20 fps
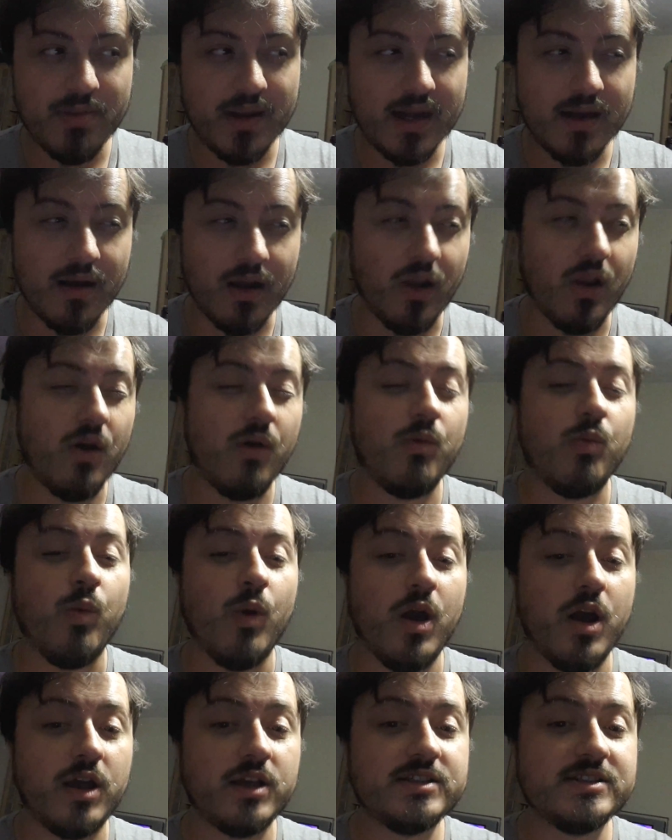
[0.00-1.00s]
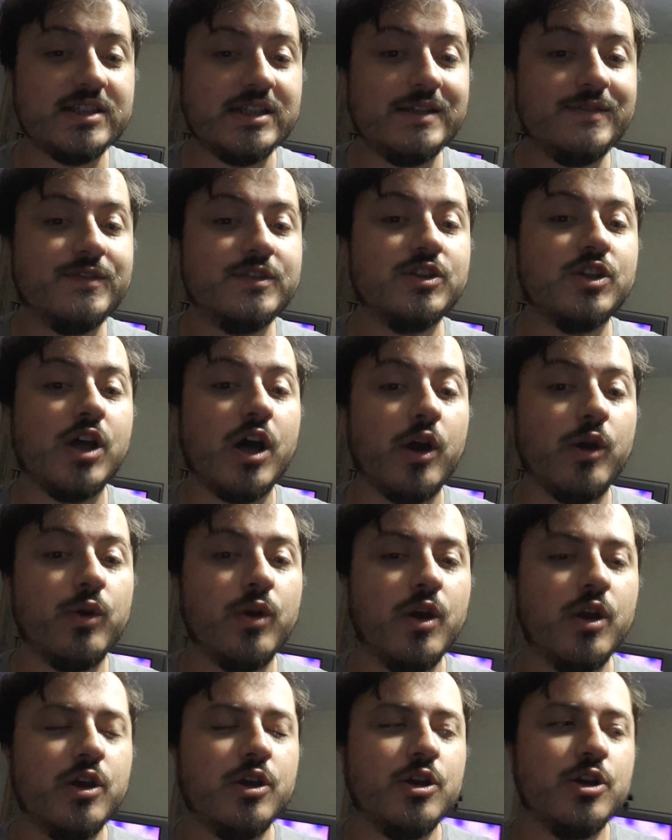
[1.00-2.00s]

been a lot worse, even though